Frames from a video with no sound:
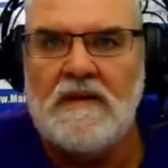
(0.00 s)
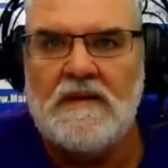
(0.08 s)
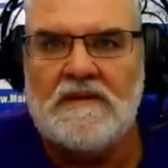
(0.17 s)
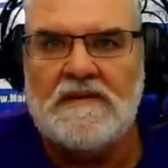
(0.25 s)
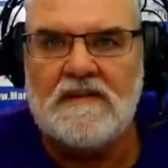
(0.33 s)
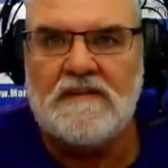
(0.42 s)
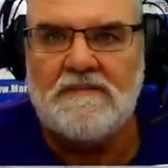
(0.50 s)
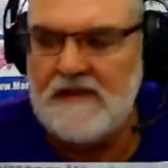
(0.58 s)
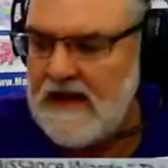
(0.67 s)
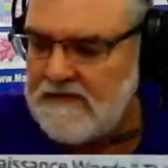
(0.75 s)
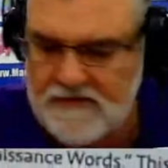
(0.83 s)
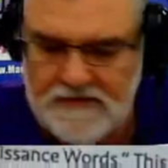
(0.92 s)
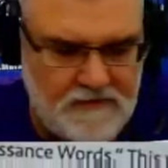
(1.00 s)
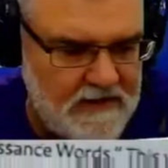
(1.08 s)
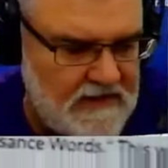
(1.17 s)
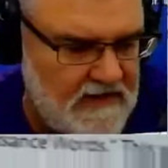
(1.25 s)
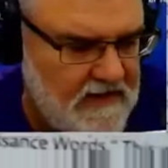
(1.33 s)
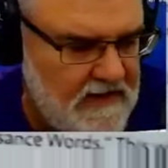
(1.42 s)
See the flat to
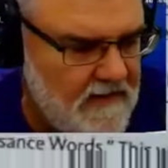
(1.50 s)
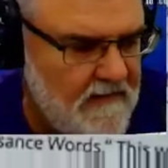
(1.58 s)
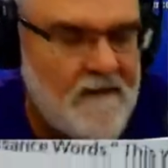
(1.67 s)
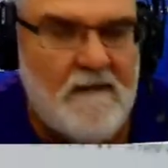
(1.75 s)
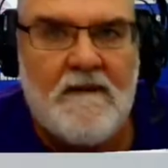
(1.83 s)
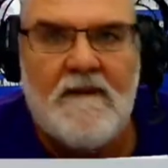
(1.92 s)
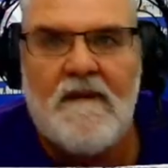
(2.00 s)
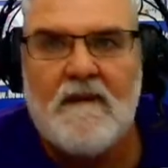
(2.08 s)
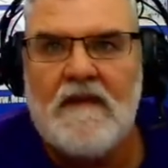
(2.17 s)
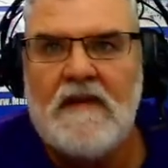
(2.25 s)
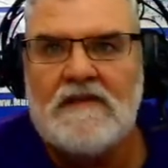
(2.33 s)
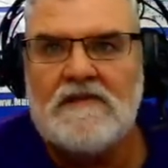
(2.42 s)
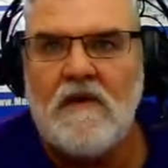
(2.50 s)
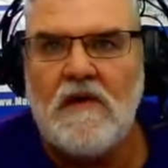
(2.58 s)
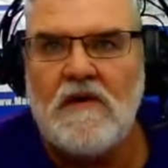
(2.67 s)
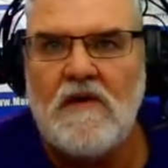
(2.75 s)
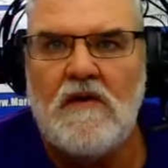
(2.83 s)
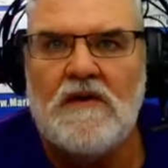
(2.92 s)
3D? So our
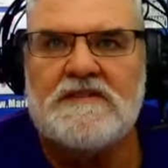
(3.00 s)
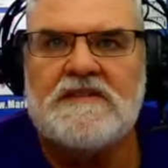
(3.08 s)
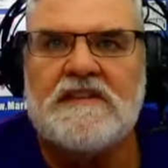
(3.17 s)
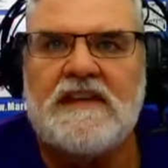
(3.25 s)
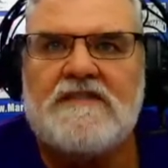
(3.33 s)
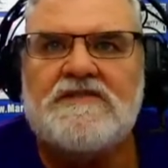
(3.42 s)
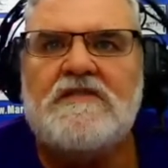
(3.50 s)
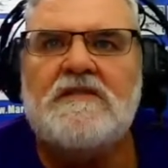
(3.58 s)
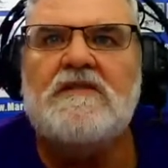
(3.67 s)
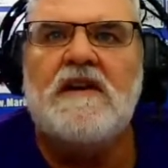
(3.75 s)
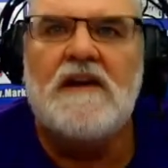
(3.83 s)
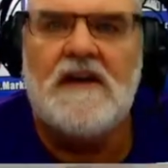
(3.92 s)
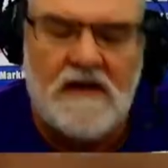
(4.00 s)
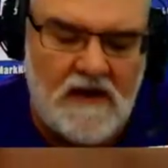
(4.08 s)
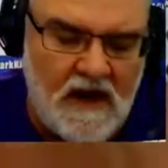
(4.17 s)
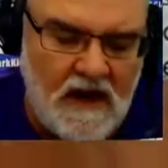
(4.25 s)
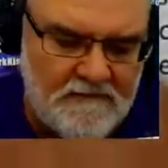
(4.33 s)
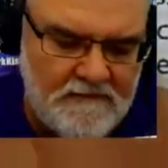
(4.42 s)
goal is to get you
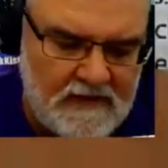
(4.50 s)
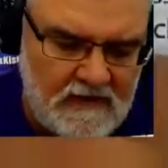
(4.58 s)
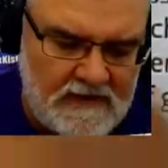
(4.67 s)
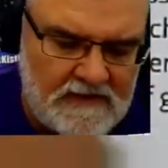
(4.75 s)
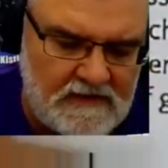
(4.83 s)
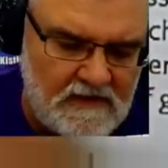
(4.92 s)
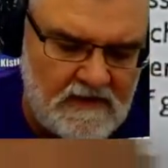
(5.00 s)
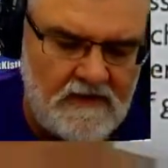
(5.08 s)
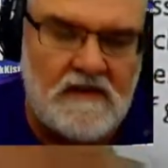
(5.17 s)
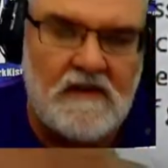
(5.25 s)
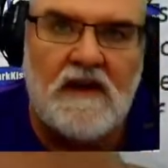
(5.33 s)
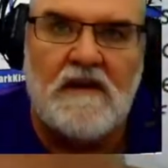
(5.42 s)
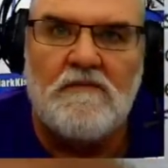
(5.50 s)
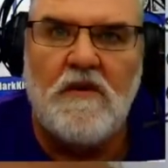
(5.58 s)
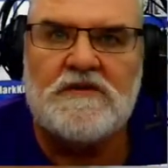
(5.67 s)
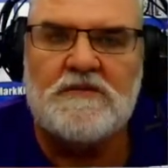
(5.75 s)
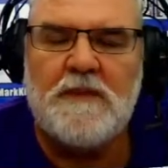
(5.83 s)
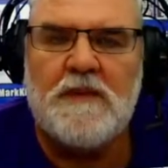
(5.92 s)
confidently to, uh,
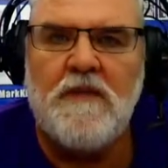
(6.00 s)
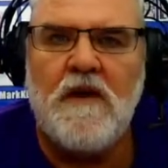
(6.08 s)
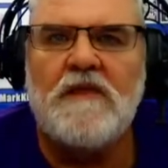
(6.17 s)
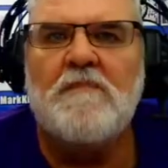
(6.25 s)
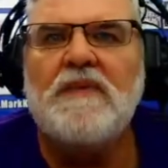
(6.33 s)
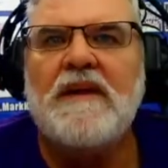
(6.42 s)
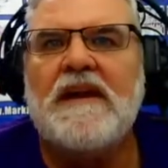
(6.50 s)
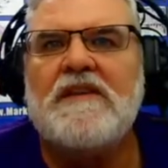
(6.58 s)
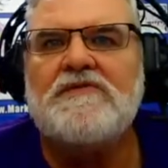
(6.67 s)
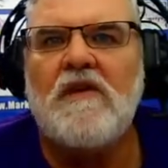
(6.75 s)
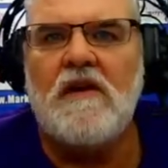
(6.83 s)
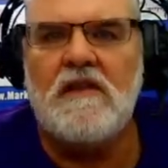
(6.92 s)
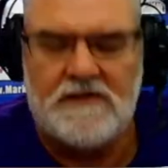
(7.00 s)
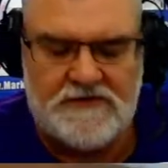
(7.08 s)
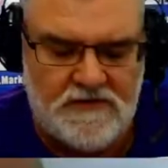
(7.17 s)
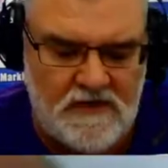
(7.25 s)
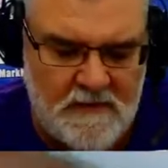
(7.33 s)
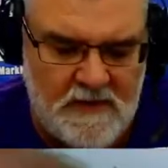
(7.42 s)
most people on the planet draw the
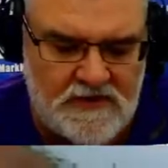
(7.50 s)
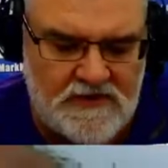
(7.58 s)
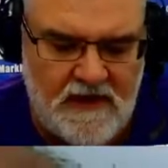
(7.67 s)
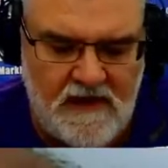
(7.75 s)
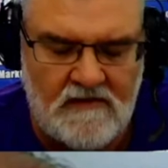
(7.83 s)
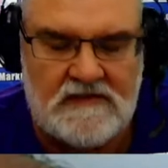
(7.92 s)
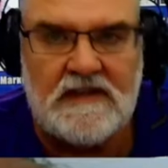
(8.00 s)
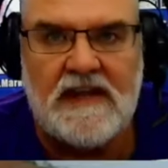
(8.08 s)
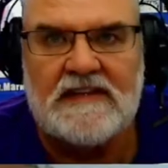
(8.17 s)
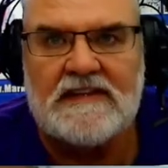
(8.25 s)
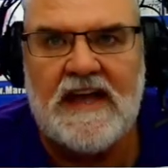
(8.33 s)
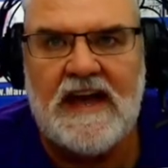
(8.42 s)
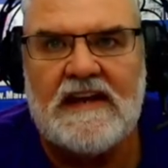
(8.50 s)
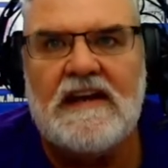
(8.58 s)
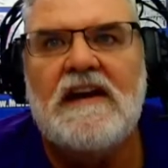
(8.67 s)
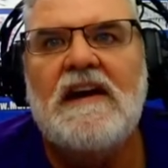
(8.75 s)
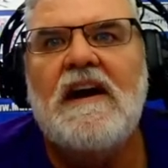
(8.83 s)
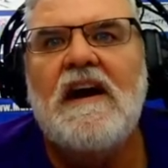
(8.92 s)
two-dimensional house like that.
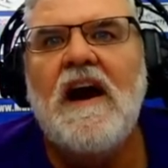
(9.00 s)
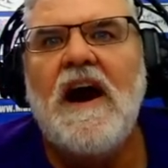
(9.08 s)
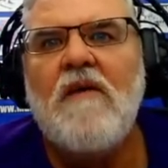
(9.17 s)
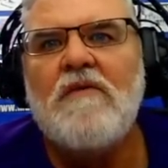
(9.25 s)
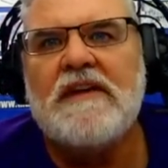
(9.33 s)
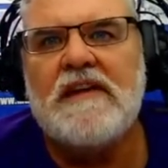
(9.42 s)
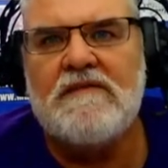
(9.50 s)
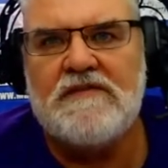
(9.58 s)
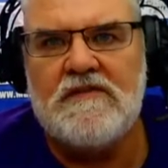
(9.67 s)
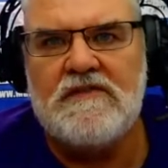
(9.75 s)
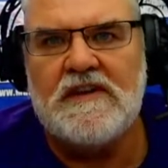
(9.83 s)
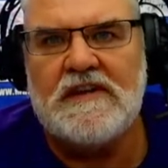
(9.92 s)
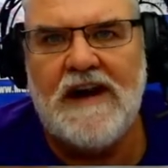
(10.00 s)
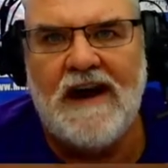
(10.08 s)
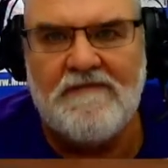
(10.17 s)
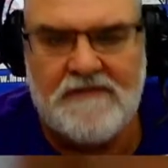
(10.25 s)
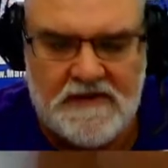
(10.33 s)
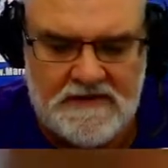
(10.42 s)
I want to give you the
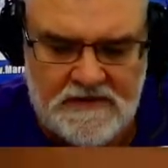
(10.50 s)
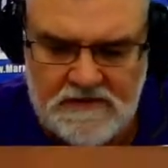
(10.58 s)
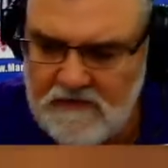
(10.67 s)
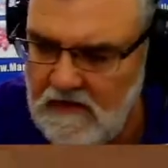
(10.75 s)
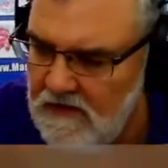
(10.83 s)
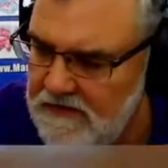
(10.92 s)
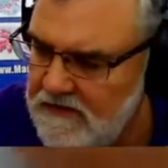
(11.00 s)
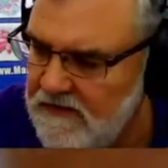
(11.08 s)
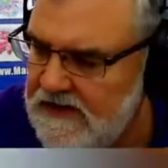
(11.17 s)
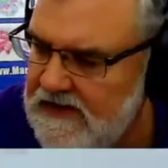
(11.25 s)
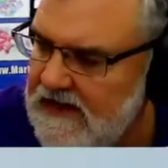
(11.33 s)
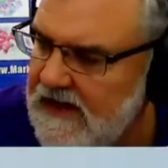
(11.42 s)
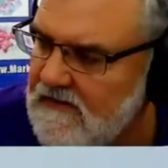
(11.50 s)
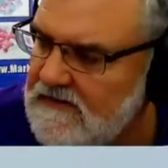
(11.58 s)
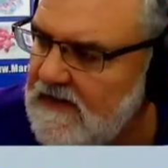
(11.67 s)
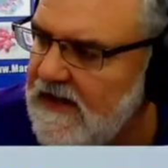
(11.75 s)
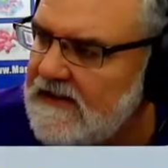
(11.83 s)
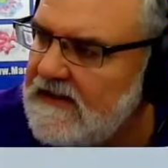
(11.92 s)
confidence to draw a 3D house
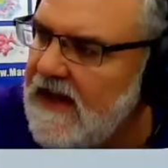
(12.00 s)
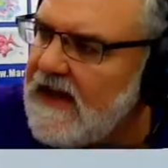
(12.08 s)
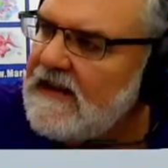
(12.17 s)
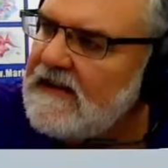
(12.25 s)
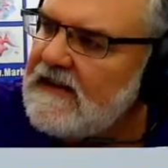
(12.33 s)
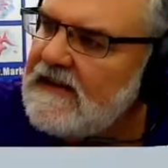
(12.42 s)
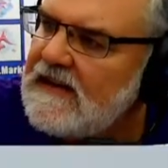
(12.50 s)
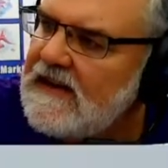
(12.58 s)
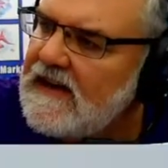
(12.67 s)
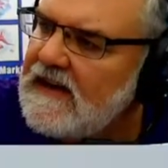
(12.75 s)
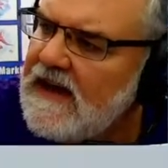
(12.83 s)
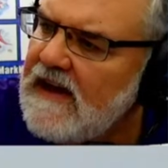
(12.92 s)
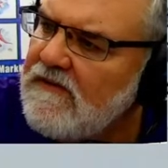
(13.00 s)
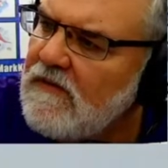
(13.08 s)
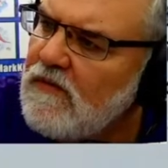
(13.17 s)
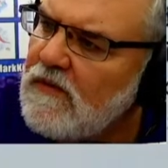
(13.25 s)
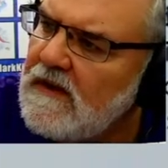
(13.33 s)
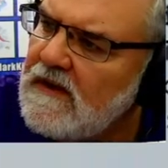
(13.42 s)
like that. And I have a
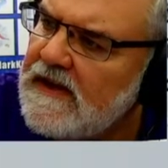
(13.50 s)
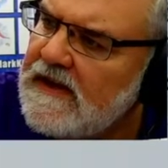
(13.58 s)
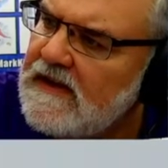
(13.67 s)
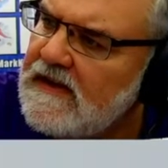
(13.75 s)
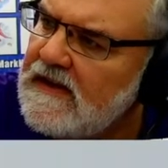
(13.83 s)
really,